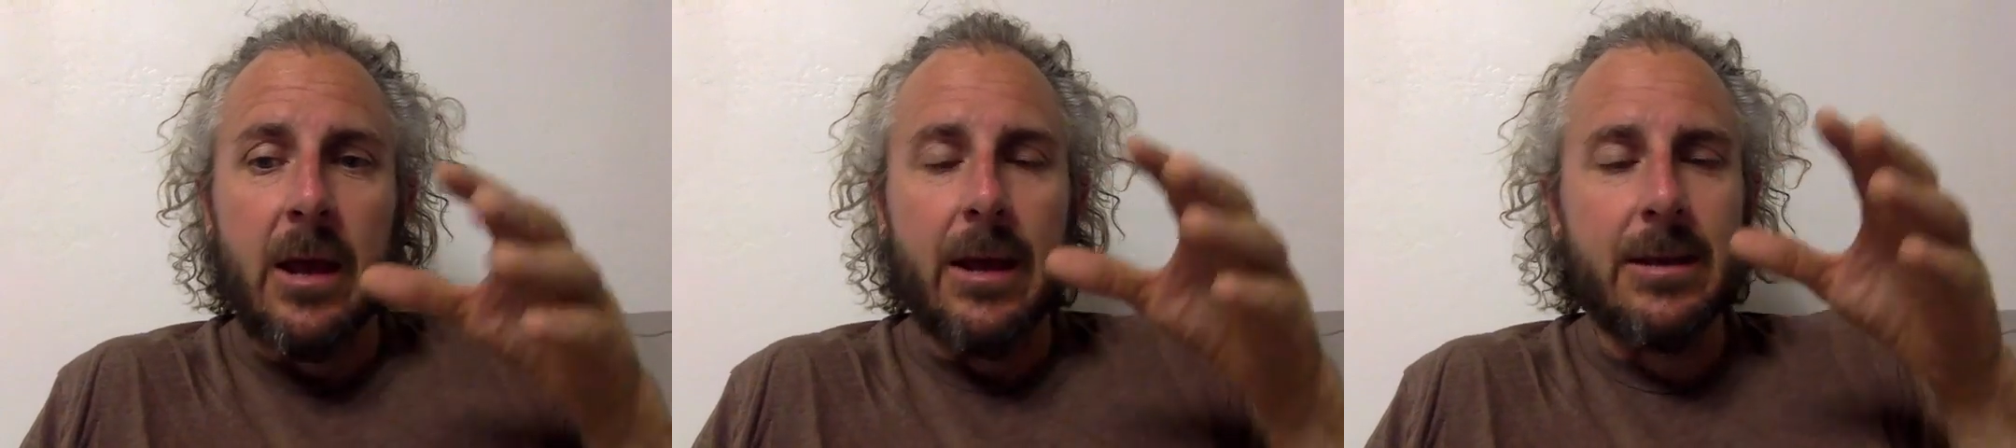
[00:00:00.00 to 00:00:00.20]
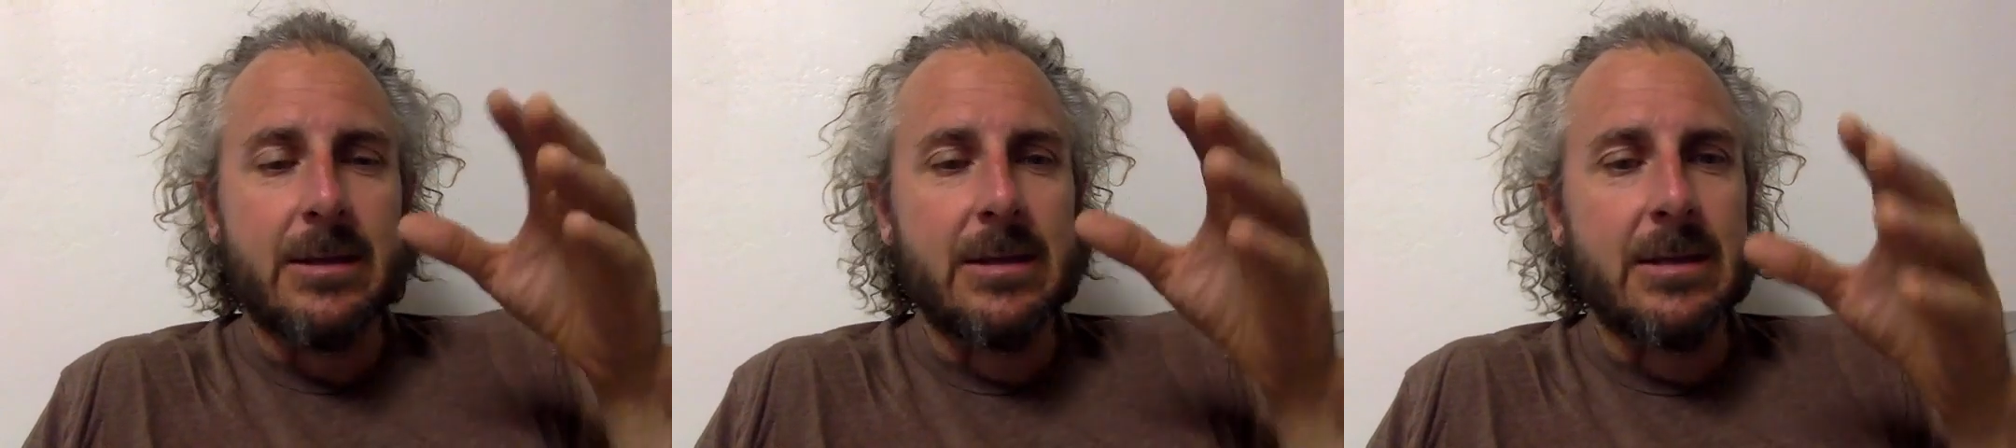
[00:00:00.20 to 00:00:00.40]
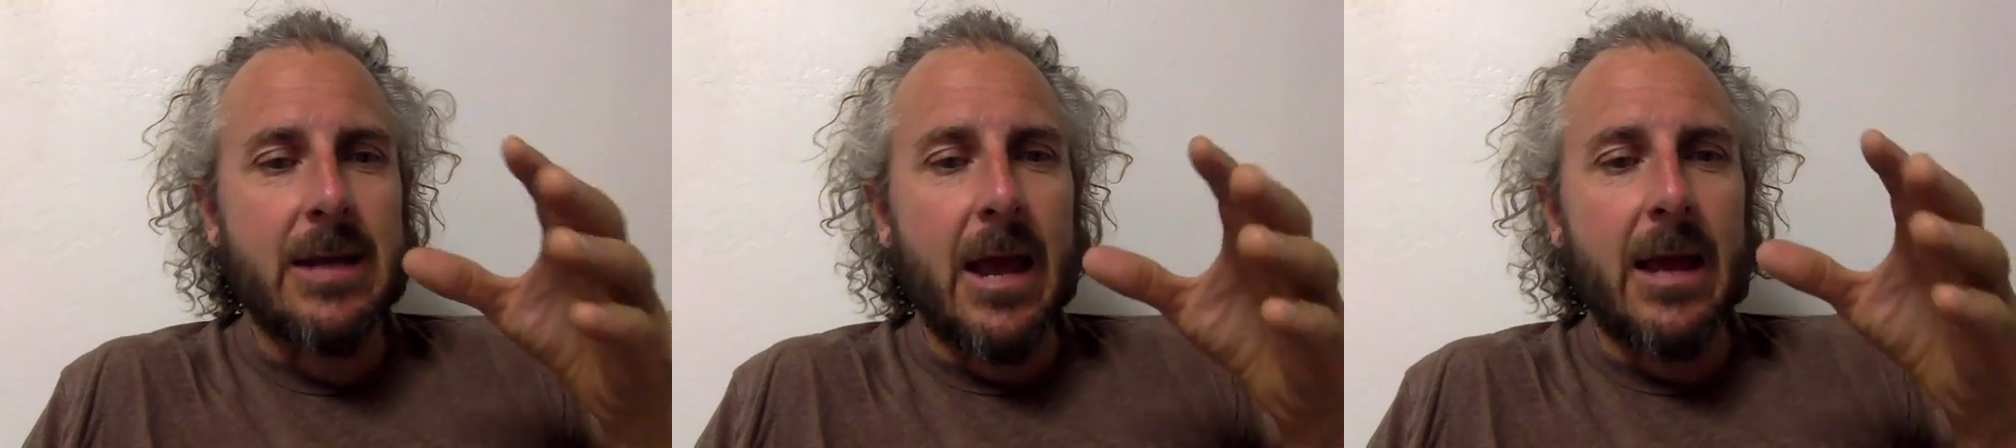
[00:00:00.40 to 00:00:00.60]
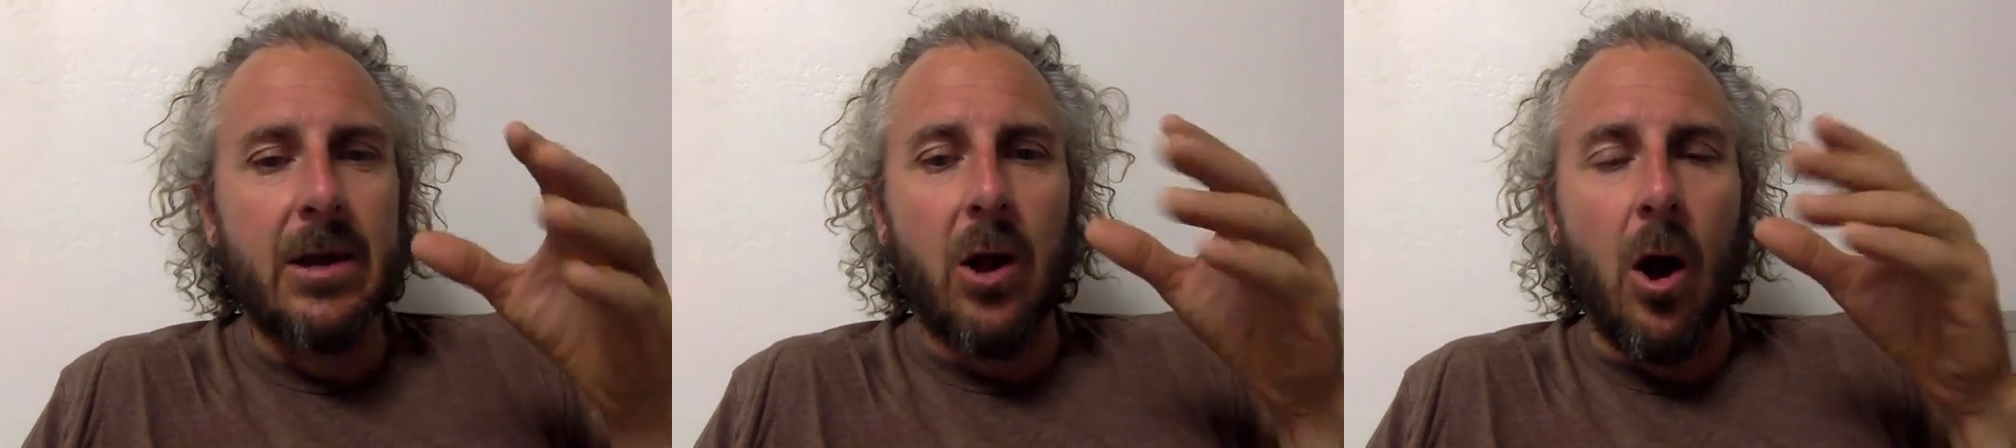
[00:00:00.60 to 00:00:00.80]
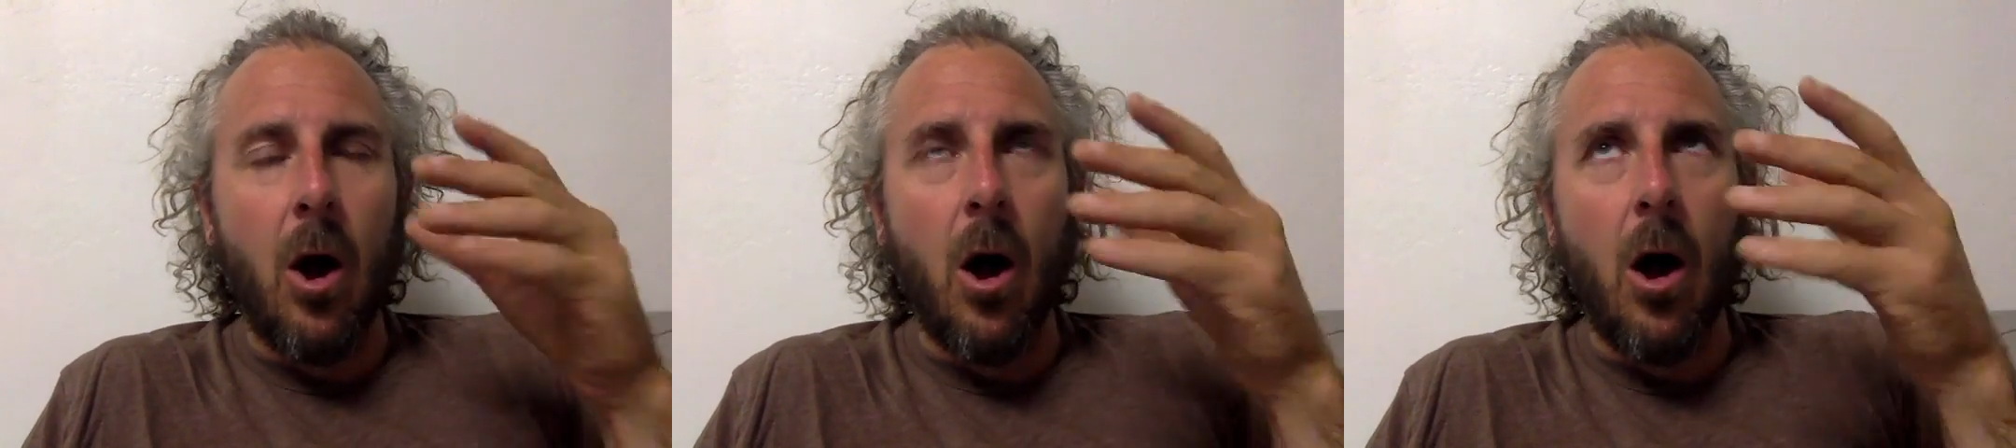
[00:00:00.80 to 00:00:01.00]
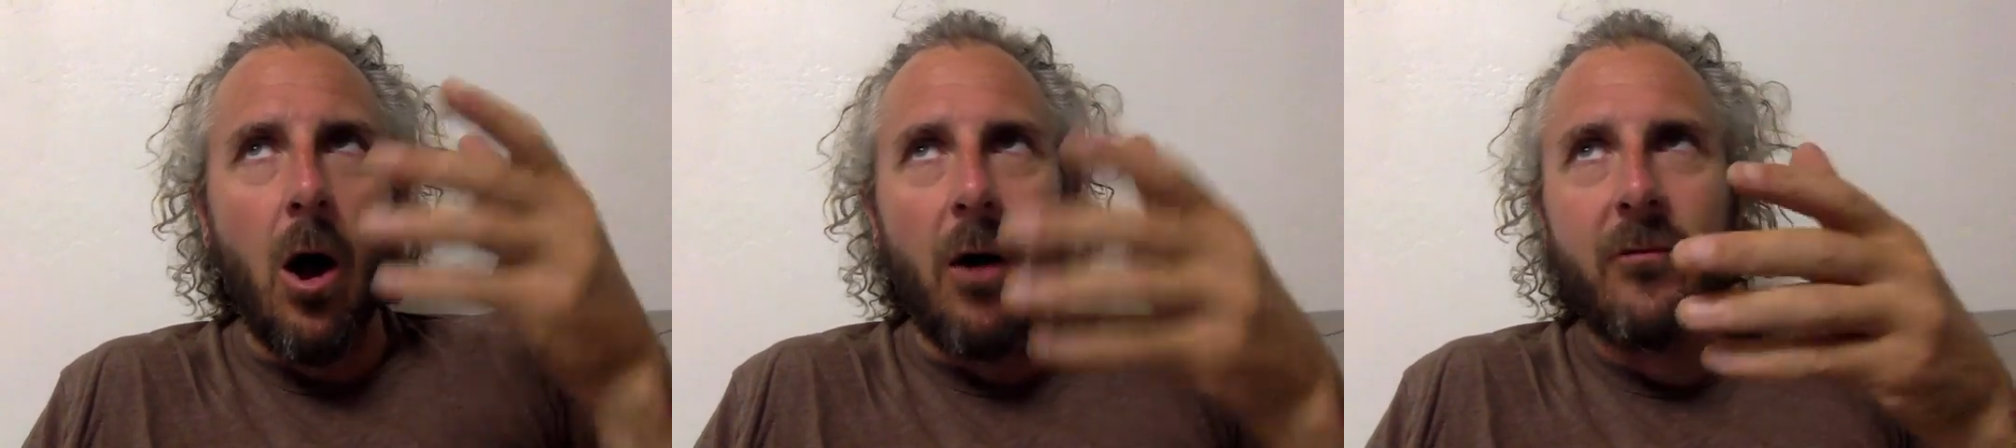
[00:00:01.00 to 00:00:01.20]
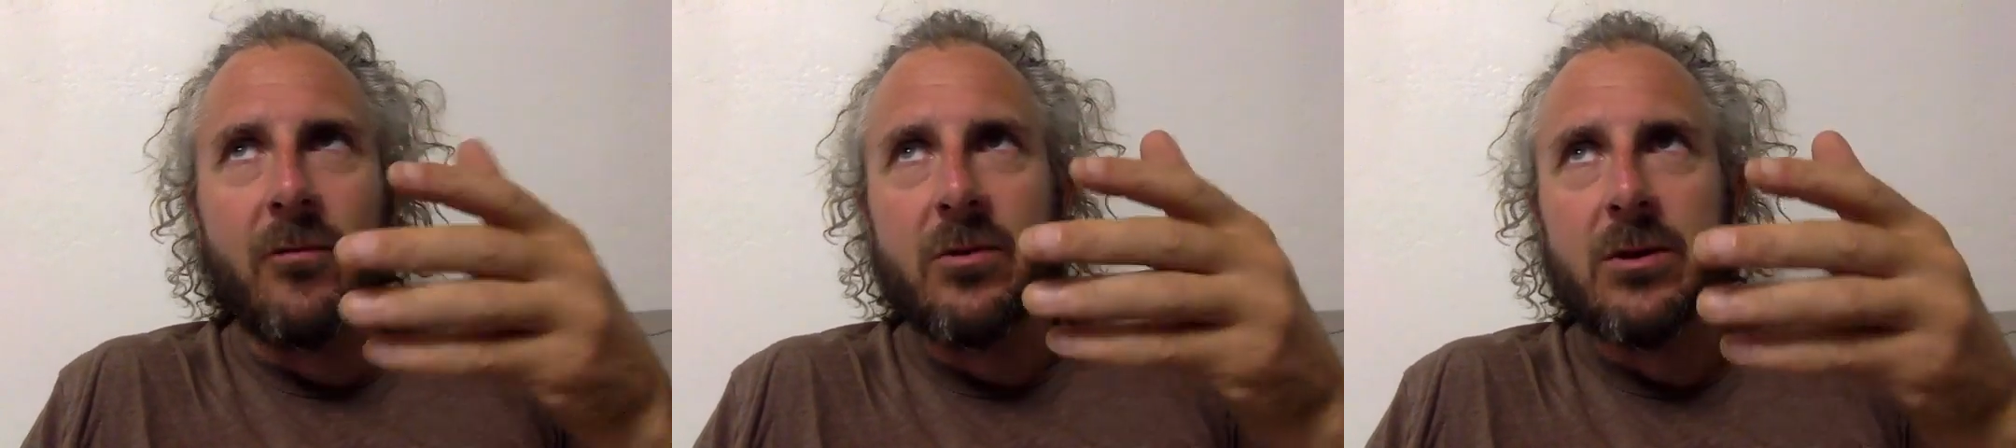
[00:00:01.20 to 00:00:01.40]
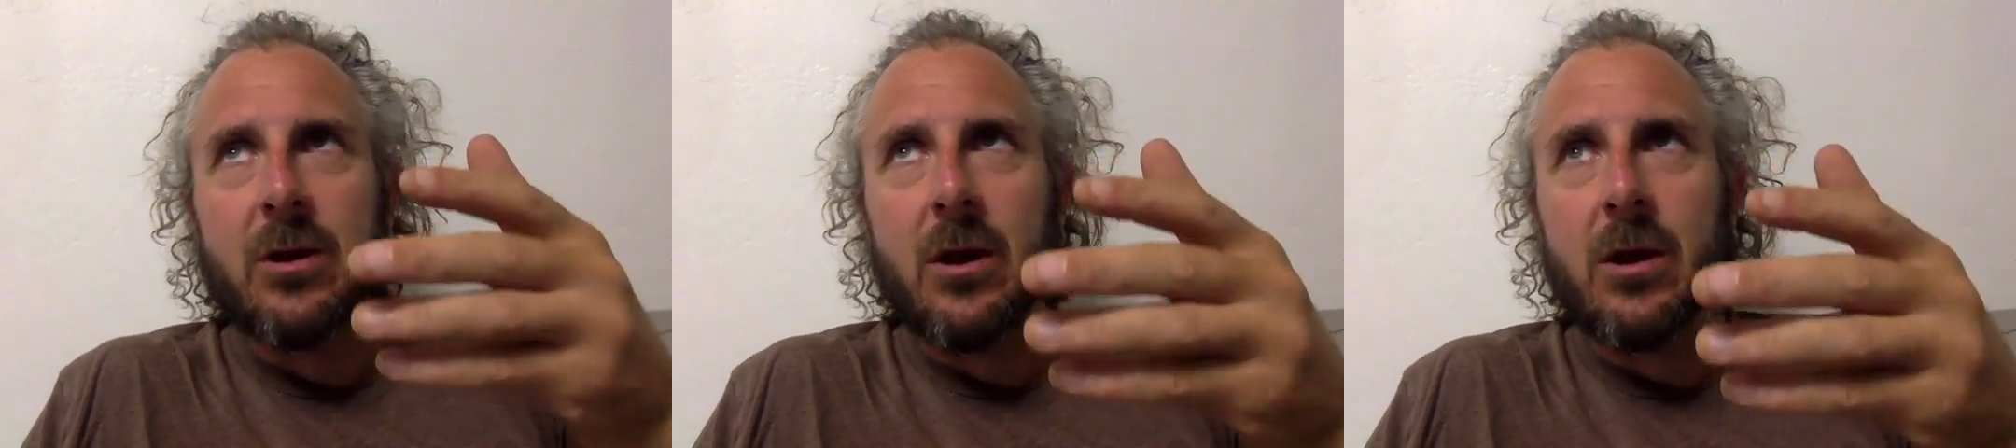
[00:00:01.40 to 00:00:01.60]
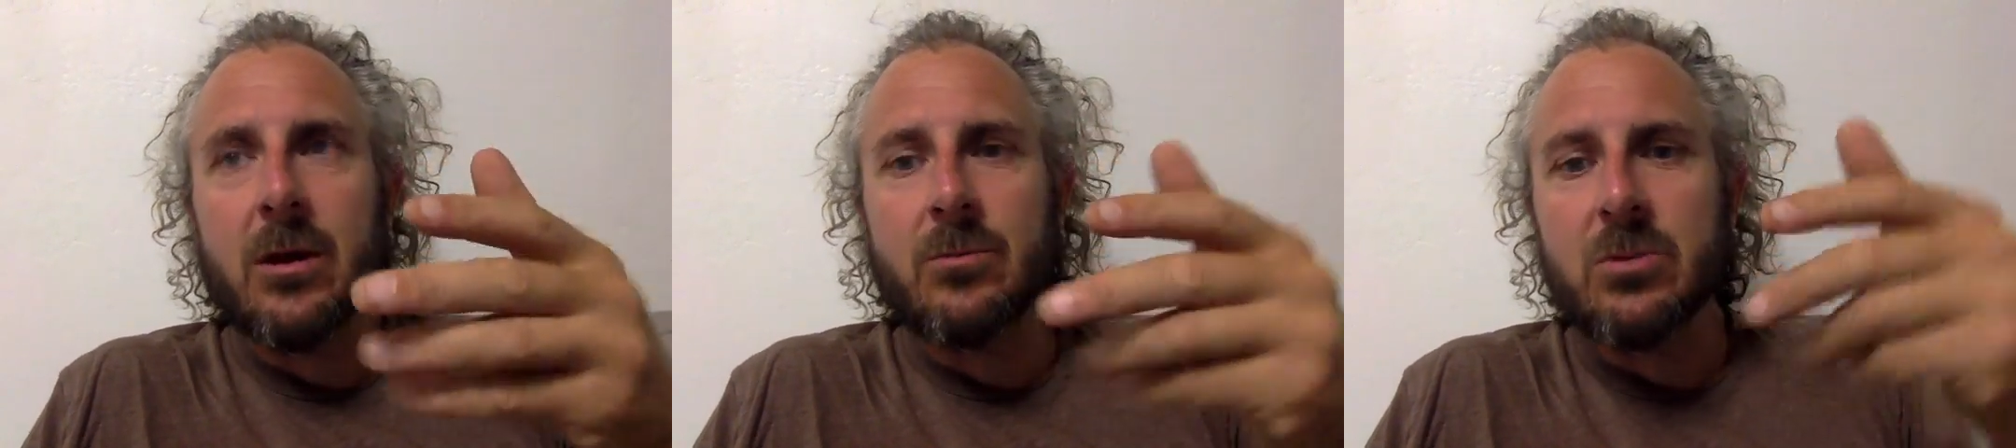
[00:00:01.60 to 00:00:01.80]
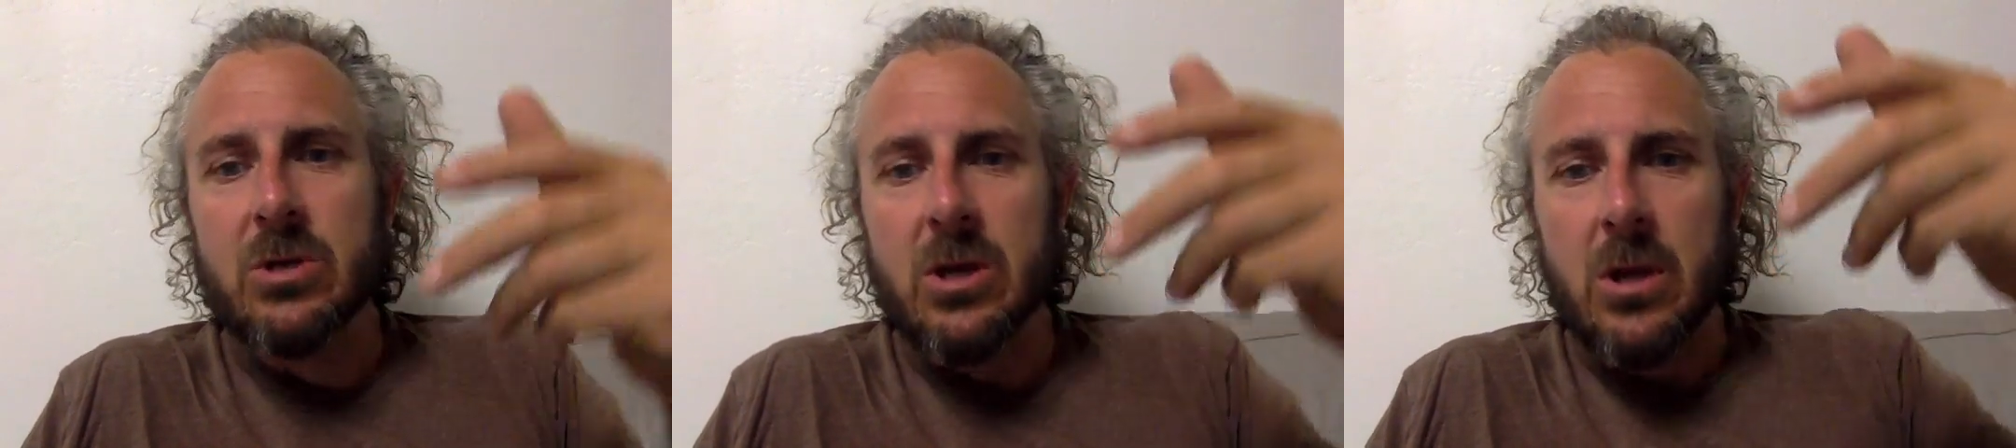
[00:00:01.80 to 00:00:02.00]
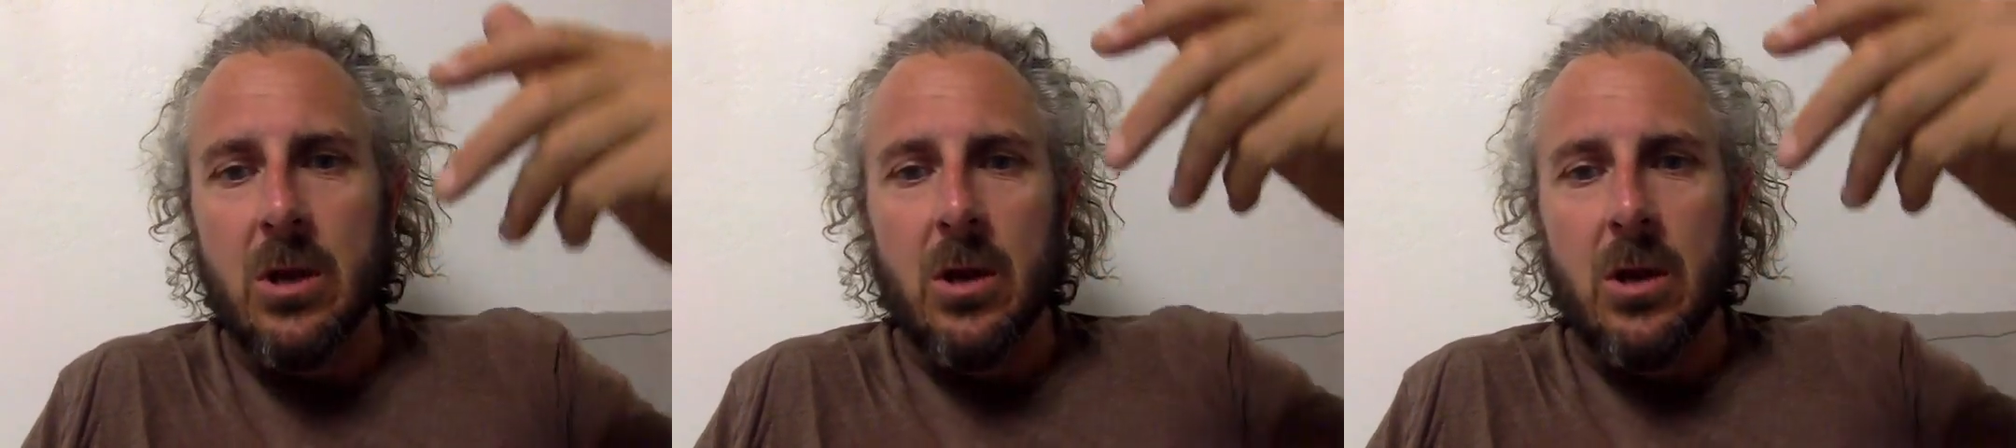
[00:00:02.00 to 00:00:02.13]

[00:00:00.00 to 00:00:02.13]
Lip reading: Instead, oftentimes